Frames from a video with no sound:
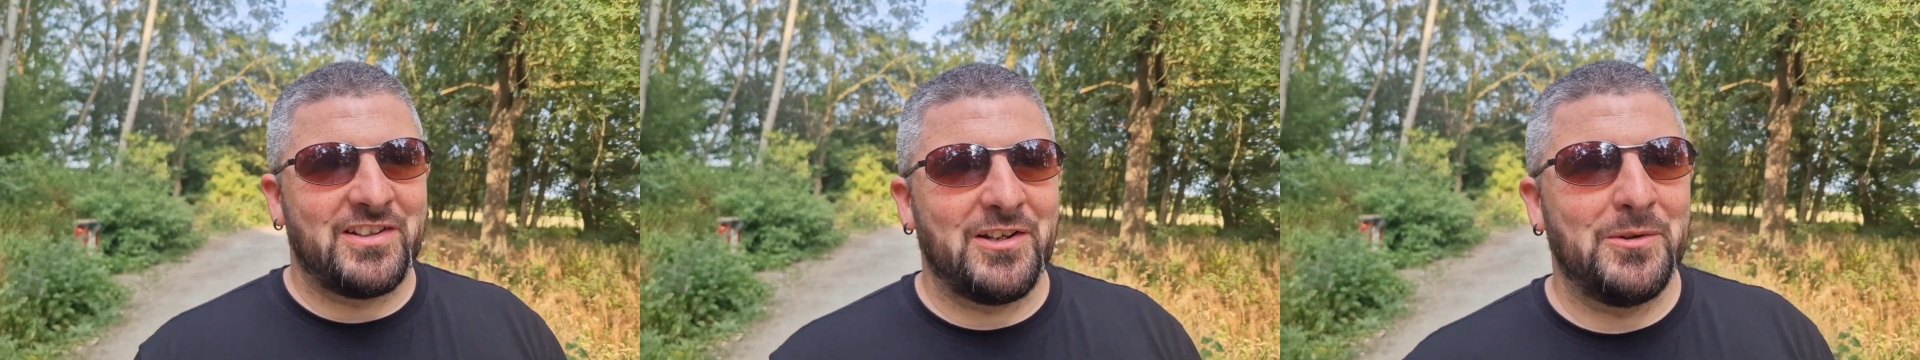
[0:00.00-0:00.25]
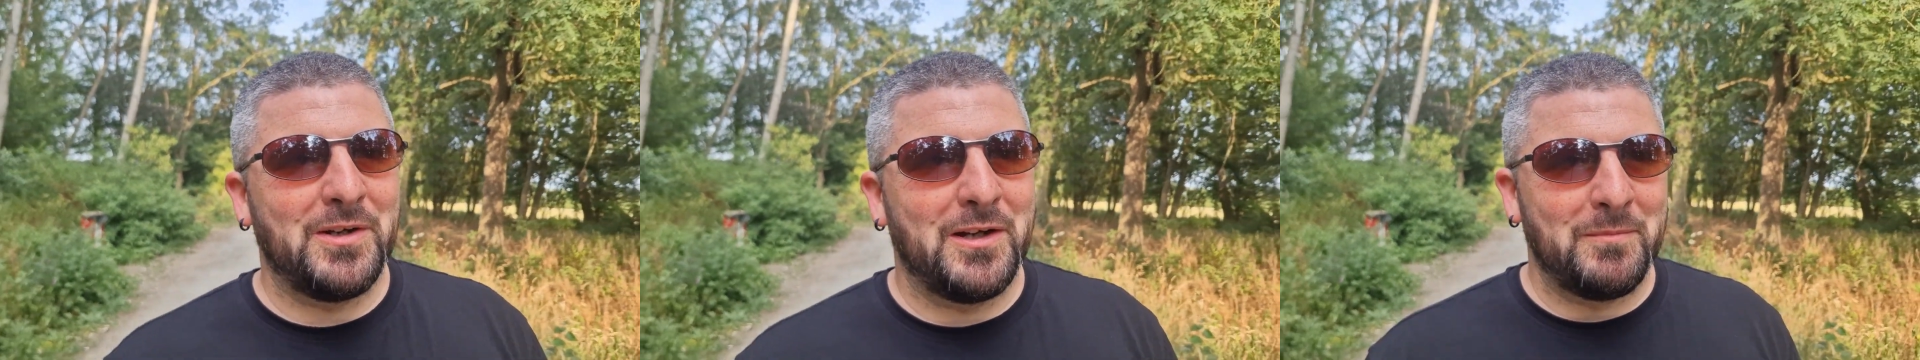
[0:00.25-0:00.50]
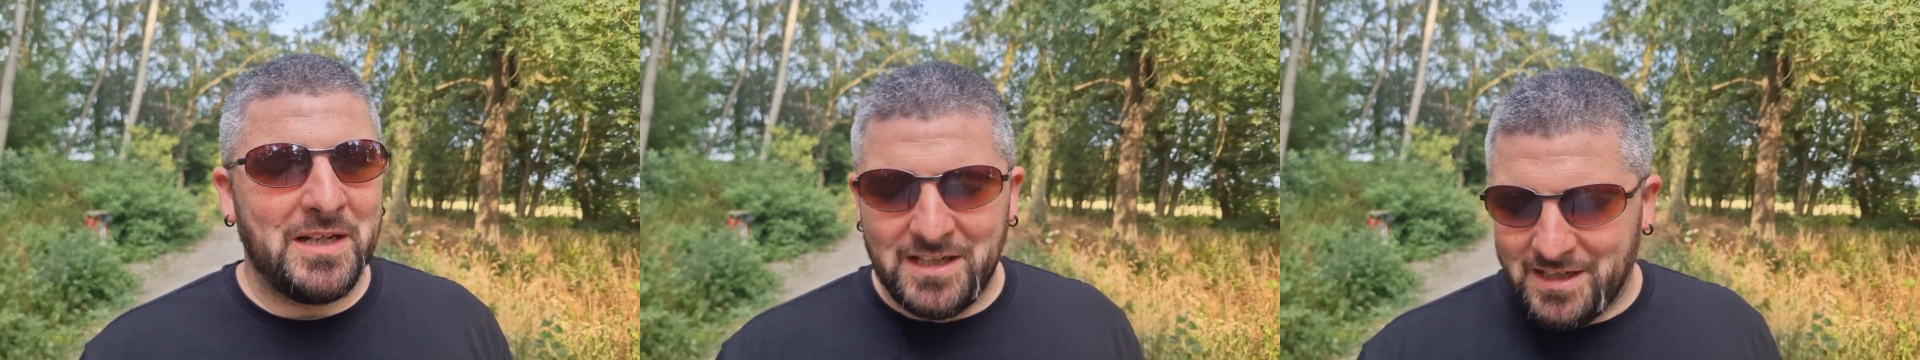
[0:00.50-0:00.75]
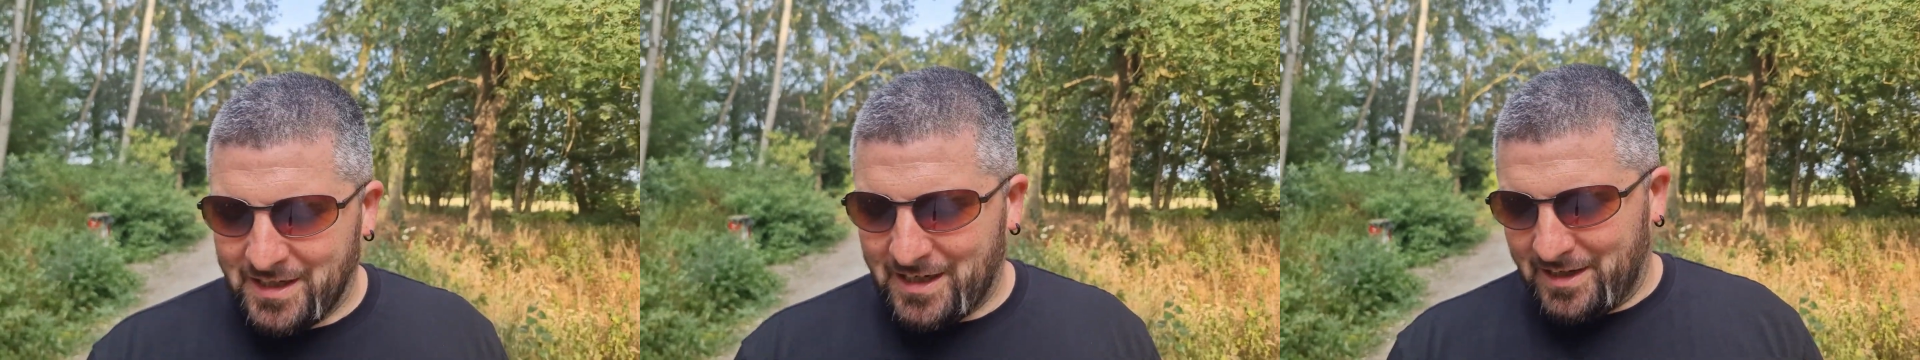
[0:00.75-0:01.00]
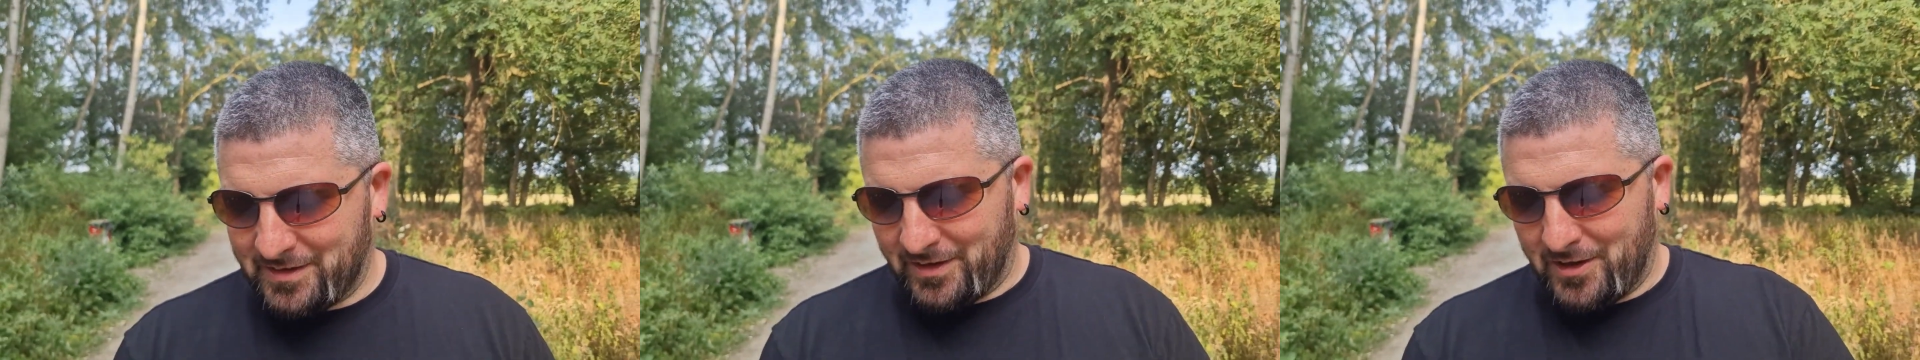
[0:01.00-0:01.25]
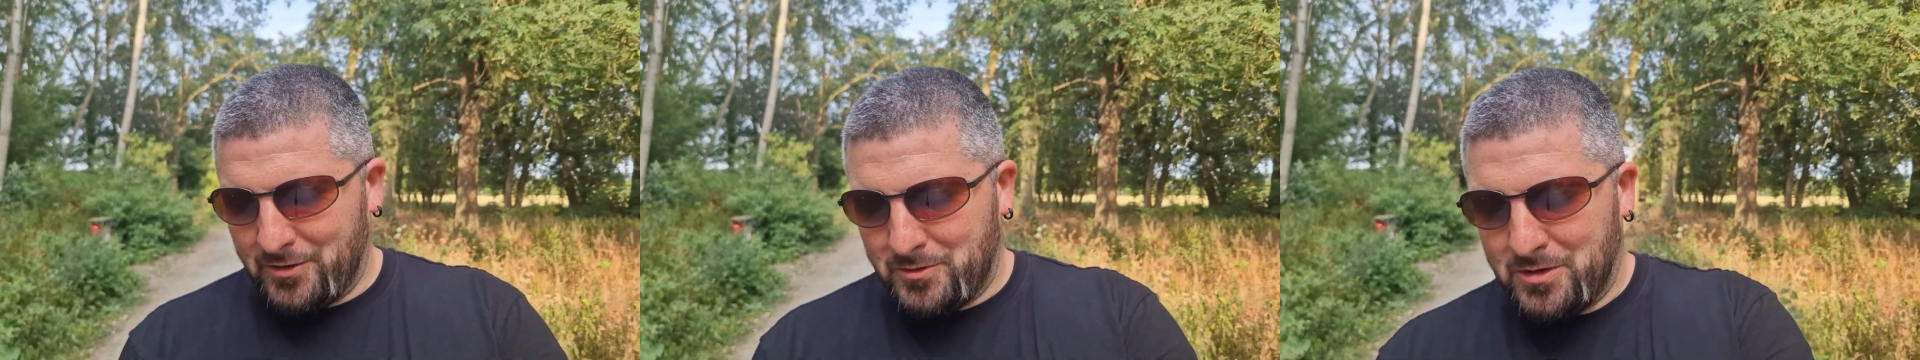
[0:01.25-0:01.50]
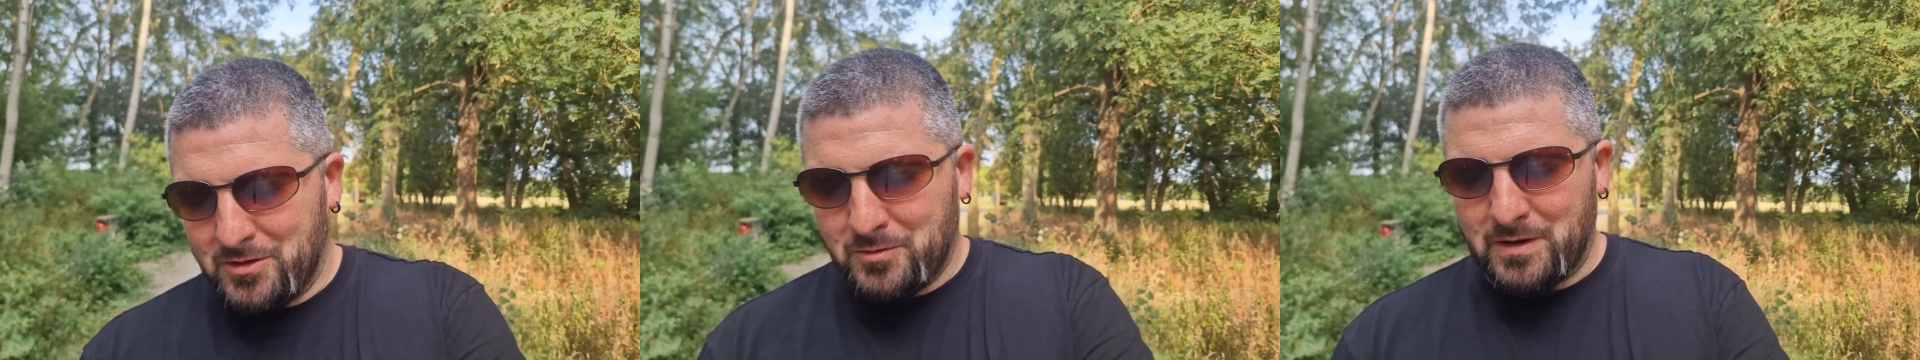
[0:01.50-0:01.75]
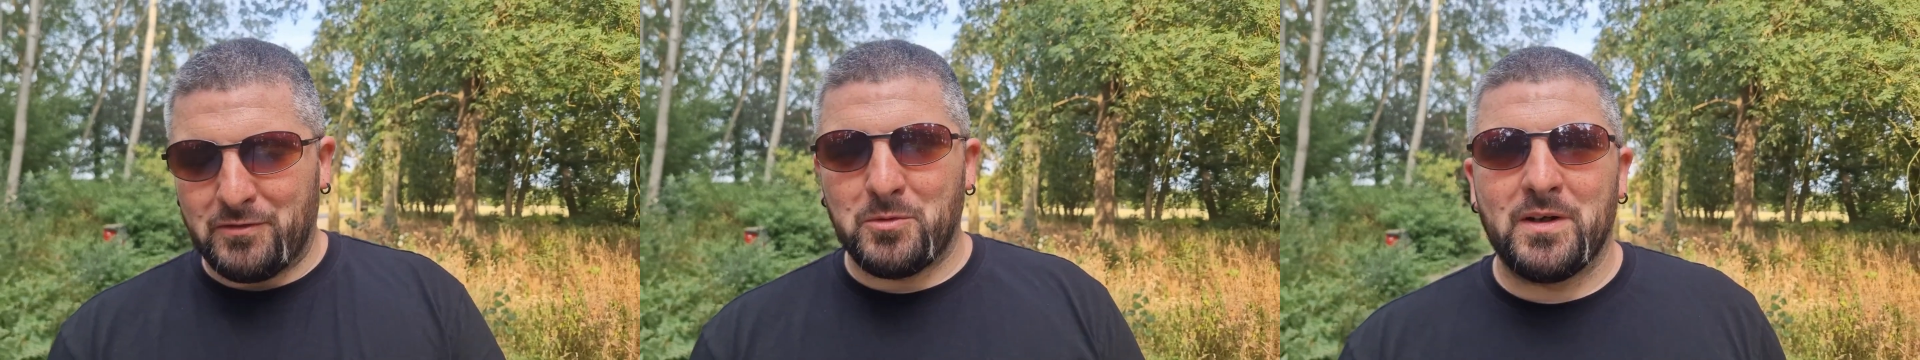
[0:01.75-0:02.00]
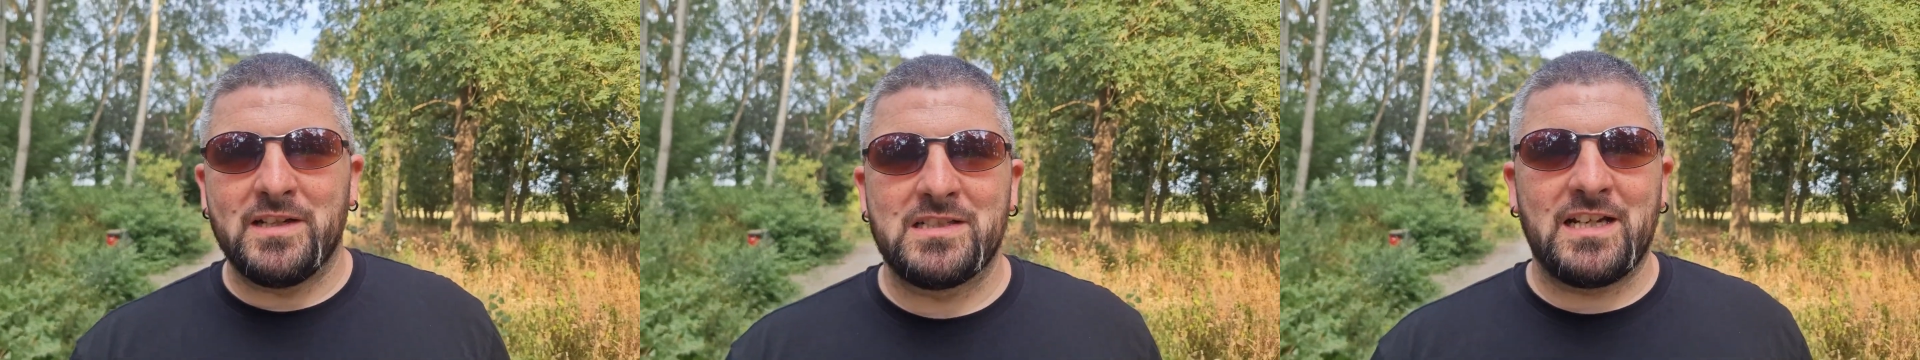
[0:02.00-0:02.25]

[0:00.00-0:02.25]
So I don't know whether what